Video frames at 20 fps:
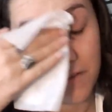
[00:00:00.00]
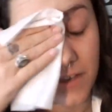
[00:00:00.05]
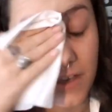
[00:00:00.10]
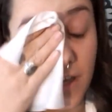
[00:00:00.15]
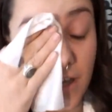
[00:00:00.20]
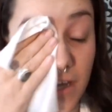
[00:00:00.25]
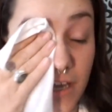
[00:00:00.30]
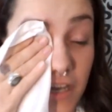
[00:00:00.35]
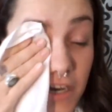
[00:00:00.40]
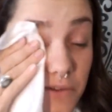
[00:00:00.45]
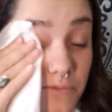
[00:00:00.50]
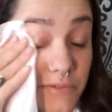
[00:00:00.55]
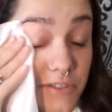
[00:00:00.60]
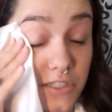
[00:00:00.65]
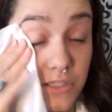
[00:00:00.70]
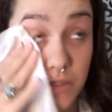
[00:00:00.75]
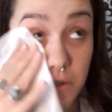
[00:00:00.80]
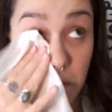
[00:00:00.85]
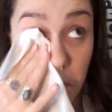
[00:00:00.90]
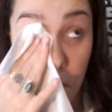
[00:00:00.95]
And I'm
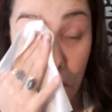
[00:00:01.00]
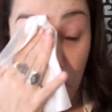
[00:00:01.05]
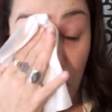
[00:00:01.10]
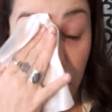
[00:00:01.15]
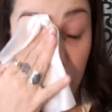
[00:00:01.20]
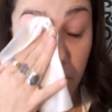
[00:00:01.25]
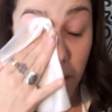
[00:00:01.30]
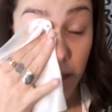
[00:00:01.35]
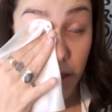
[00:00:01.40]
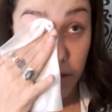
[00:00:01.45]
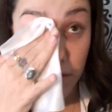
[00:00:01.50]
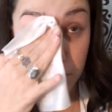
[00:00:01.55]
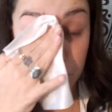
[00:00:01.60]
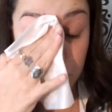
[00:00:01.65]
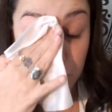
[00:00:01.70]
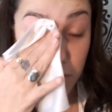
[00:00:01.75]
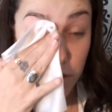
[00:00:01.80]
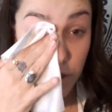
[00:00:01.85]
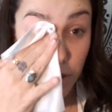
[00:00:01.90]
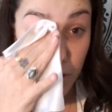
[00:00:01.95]
just making
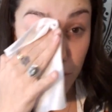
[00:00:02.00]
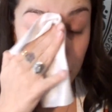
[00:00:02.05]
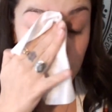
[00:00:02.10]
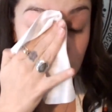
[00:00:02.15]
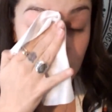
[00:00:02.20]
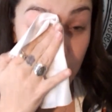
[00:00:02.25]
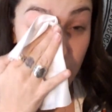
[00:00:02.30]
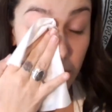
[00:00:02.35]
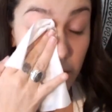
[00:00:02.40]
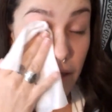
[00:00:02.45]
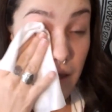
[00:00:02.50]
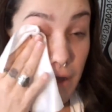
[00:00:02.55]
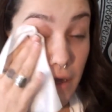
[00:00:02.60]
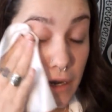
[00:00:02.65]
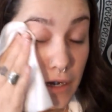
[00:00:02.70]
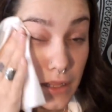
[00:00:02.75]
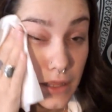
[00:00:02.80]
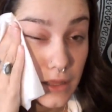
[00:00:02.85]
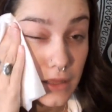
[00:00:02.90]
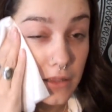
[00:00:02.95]
sure that
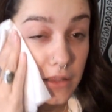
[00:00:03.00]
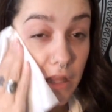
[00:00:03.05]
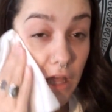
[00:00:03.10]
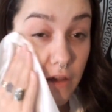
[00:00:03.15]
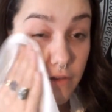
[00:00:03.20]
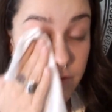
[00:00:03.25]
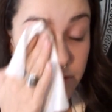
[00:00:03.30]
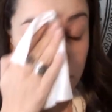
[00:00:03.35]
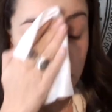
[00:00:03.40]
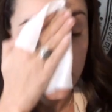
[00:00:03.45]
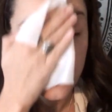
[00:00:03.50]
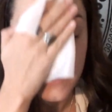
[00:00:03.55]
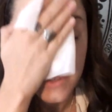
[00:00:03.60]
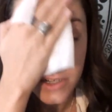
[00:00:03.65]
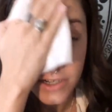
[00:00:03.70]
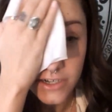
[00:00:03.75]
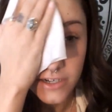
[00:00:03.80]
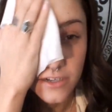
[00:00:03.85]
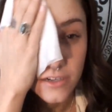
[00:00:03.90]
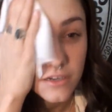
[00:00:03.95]
any
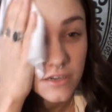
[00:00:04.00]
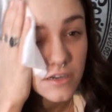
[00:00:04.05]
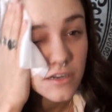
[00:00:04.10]
leftover